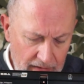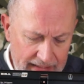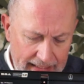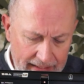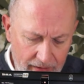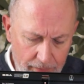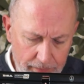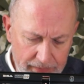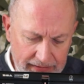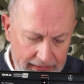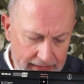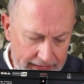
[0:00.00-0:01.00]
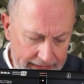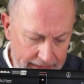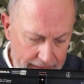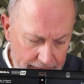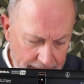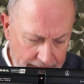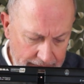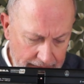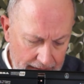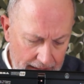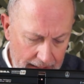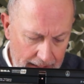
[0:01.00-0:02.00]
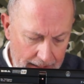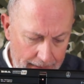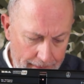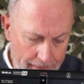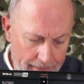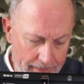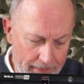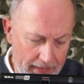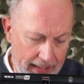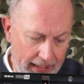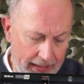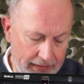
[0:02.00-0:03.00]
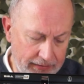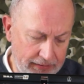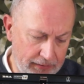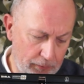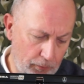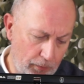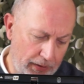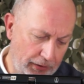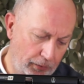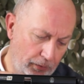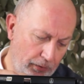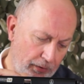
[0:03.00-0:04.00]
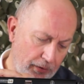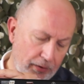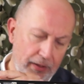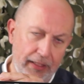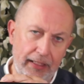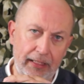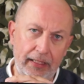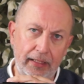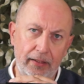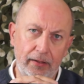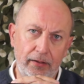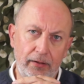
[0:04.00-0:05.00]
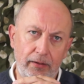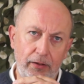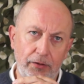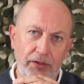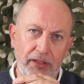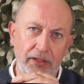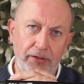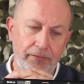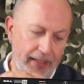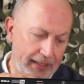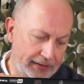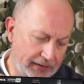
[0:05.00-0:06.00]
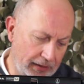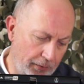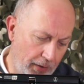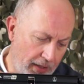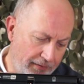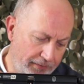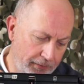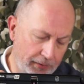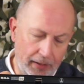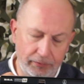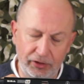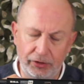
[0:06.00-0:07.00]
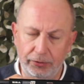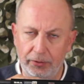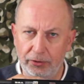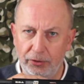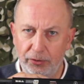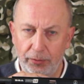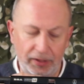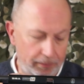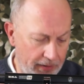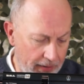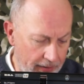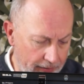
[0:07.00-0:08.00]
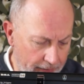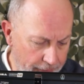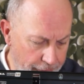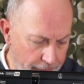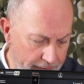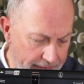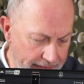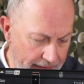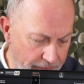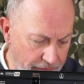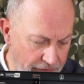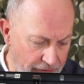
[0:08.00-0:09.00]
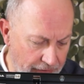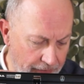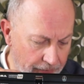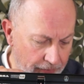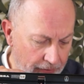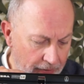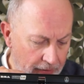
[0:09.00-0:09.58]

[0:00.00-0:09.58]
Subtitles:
Yeah, not particularly good. And when you look at the usage of air, so I filled it up to 220 bar and I shot it down to